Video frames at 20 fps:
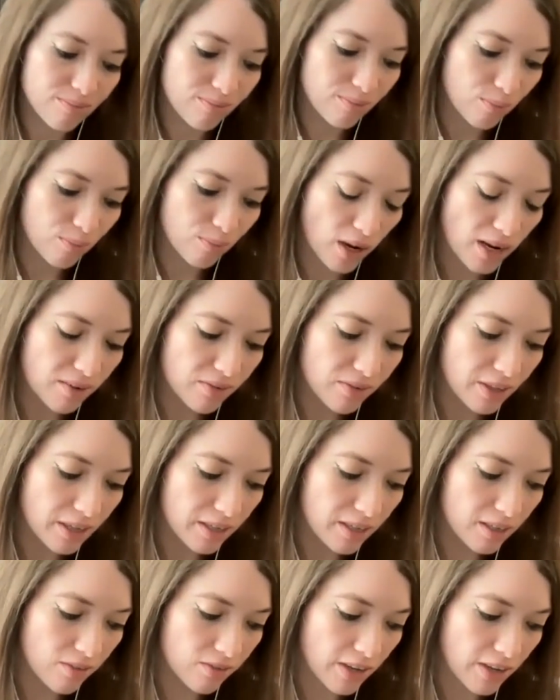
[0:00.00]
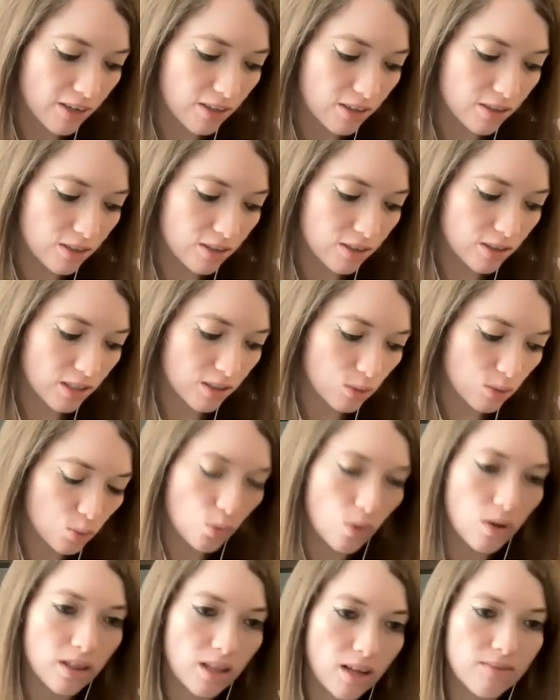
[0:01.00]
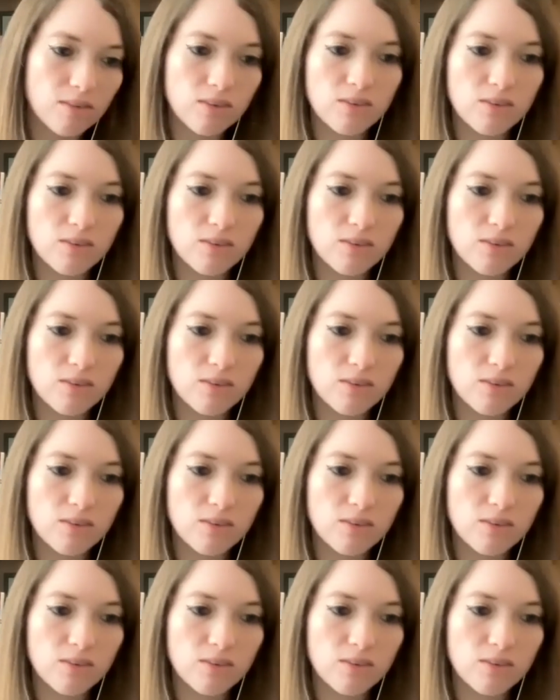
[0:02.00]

way of thinking of characters as what level